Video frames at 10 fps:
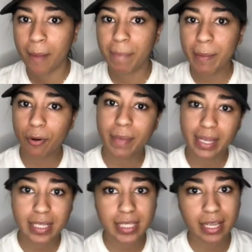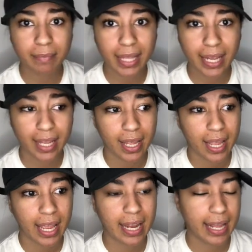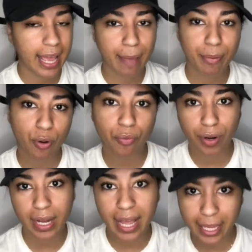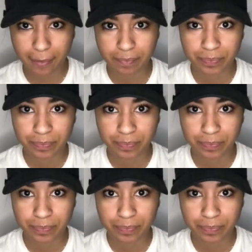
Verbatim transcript: People make it seem like it happened overnight.